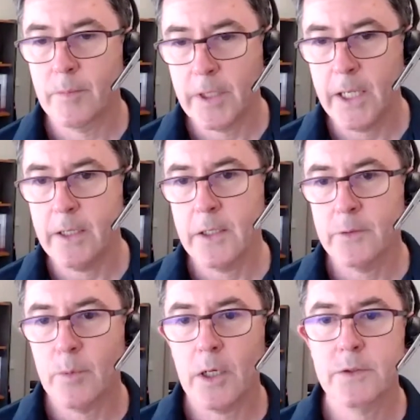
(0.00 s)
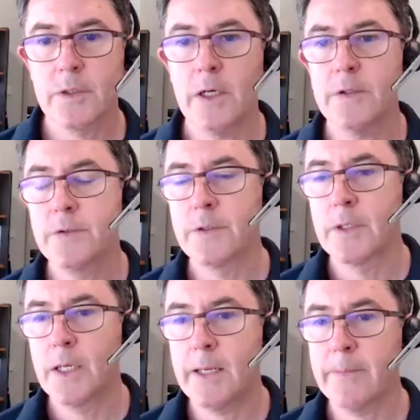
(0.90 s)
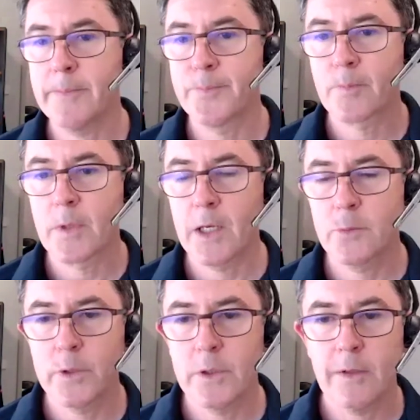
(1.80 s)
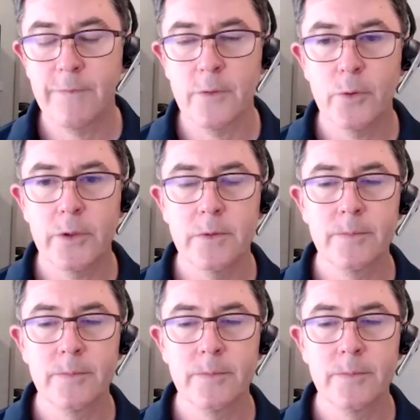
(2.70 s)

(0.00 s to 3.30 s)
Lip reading: hit these milestones as we go forward.